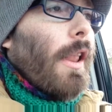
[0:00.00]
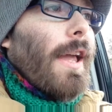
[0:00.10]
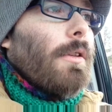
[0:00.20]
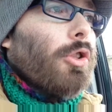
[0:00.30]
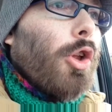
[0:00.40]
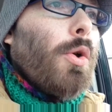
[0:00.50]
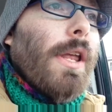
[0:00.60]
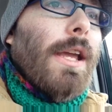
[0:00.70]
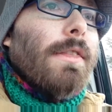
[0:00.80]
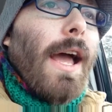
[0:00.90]
Like,
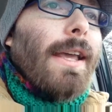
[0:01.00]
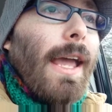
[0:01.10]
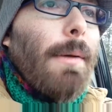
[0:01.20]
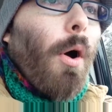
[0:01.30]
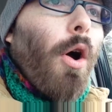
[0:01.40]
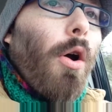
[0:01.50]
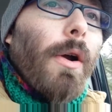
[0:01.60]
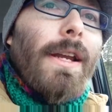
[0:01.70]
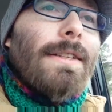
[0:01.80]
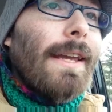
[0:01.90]
looting in that game
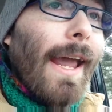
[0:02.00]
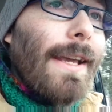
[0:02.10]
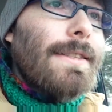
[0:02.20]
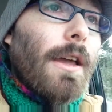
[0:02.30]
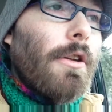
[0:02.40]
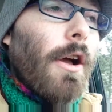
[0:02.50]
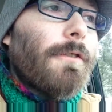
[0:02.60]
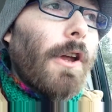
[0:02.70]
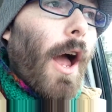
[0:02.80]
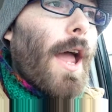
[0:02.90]
already takes
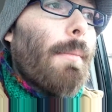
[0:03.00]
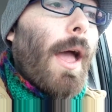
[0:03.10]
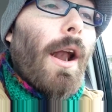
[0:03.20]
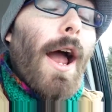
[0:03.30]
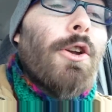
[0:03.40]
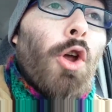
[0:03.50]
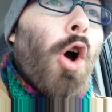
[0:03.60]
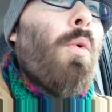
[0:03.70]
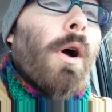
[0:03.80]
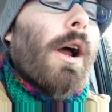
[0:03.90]
enough time, and I
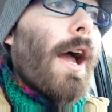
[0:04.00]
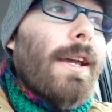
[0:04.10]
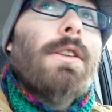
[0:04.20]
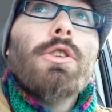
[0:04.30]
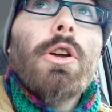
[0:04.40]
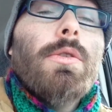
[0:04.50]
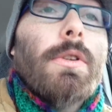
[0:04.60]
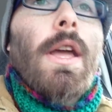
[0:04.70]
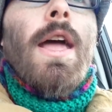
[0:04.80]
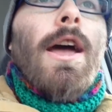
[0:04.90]
know what I can loot.